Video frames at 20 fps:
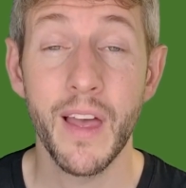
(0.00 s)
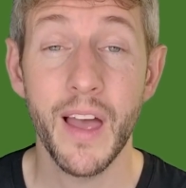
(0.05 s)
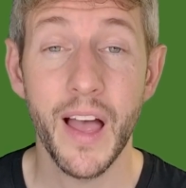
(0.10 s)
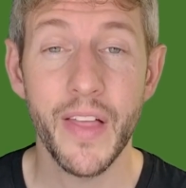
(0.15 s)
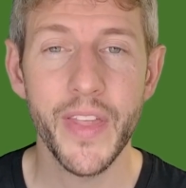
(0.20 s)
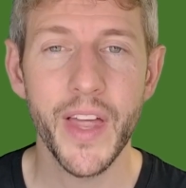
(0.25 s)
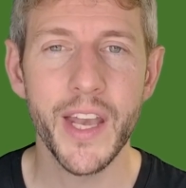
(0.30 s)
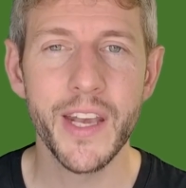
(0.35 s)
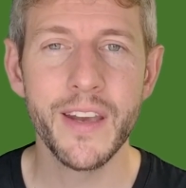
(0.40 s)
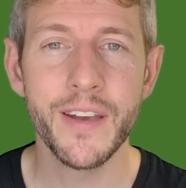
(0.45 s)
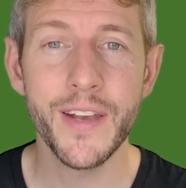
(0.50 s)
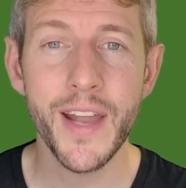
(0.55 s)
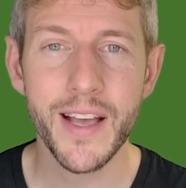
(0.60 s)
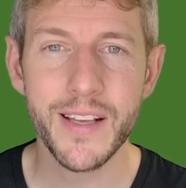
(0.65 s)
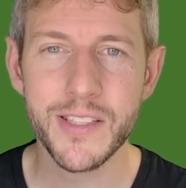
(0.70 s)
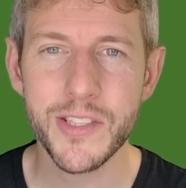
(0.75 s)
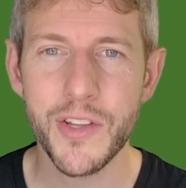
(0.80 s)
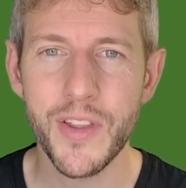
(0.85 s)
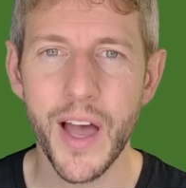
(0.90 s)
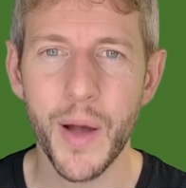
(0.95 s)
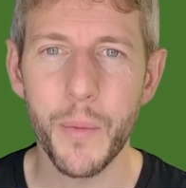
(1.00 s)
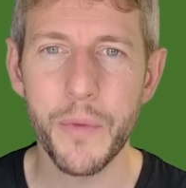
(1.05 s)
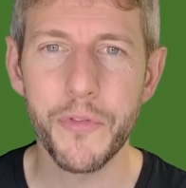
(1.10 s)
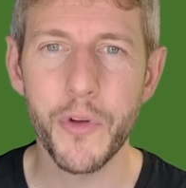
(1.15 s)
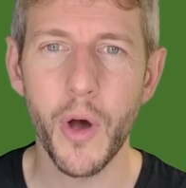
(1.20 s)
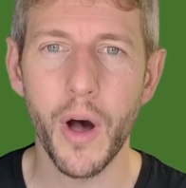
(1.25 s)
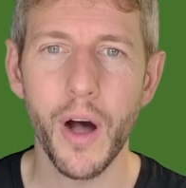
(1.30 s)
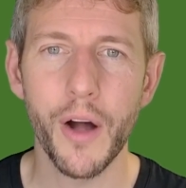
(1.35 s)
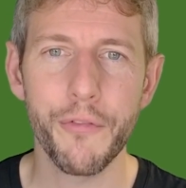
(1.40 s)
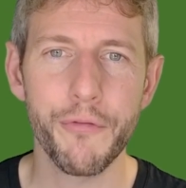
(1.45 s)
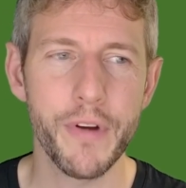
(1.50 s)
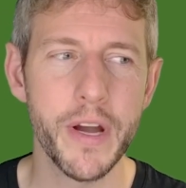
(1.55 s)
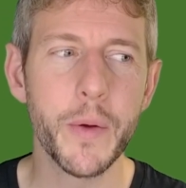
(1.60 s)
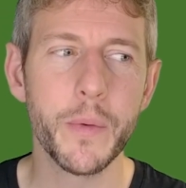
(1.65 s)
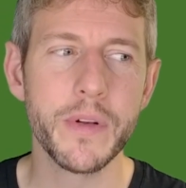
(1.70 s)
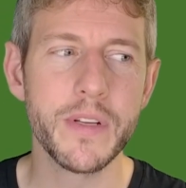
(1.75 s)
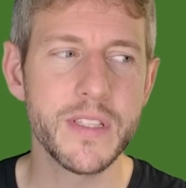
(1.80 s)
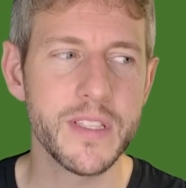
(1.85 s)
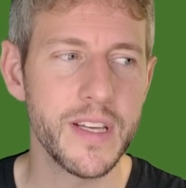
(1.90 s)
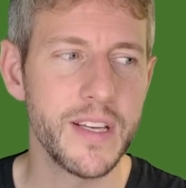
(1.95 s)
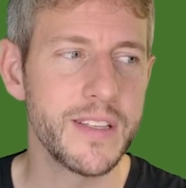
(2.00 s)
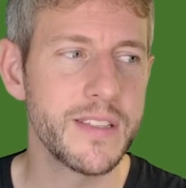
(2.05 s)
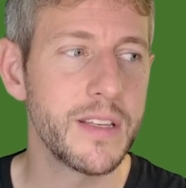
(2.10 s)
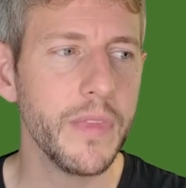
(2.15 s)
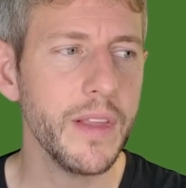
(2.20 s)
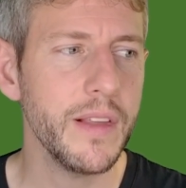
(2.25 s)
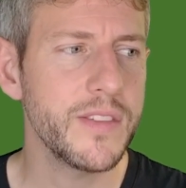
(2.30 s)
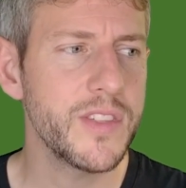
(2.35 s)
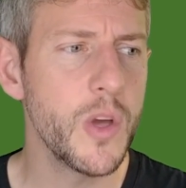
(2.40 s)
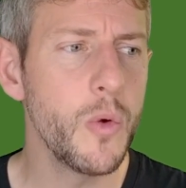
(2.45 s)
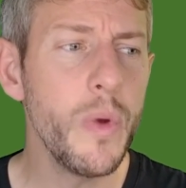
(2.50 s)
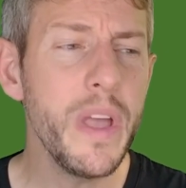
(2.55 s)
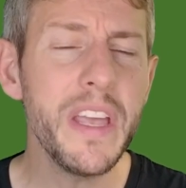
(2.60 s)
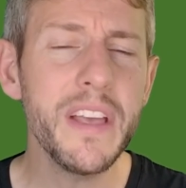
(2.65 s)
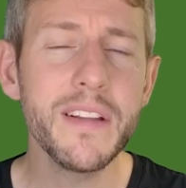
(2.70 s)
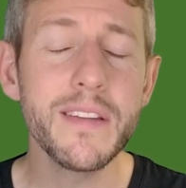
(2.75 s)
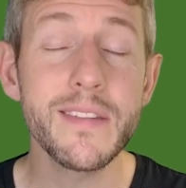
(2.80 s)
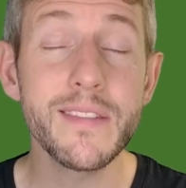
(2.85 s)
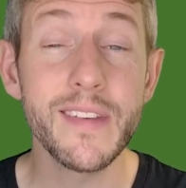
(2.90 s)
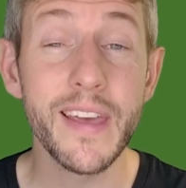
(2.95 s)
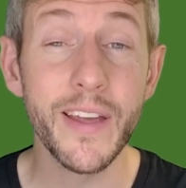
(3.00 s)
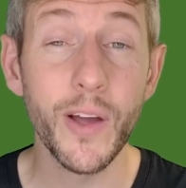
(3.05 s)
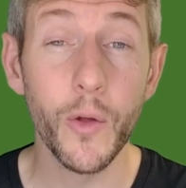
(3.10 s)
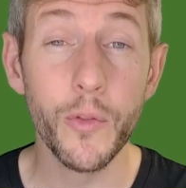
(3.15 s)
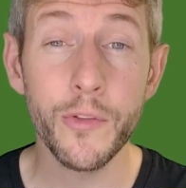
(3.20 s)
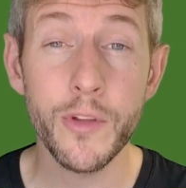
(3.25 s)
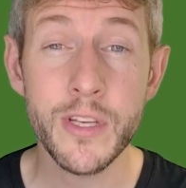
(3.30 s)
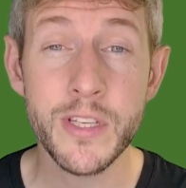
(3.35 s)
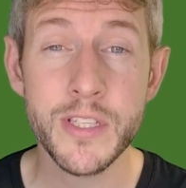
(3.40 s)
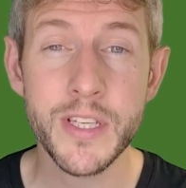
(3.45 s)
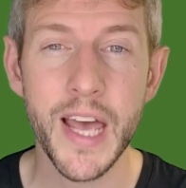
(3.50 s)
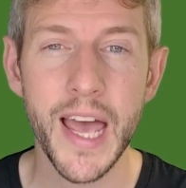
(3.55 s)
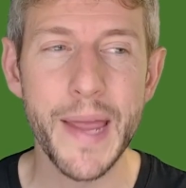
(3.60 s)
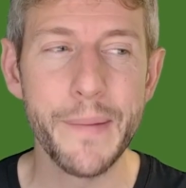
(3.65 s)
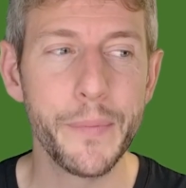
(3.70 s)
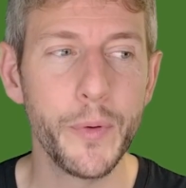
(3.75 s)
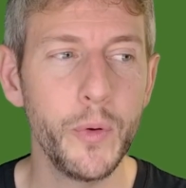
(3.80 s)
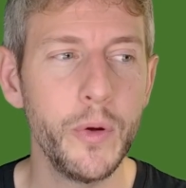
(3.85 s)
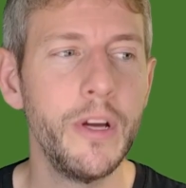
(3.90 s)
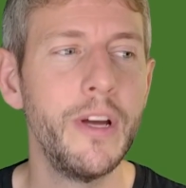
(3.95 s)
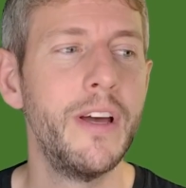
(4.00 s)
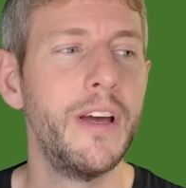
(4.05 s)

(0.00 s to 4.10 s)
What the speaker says: And then next to that, we've got our frequencies. So we can see on this table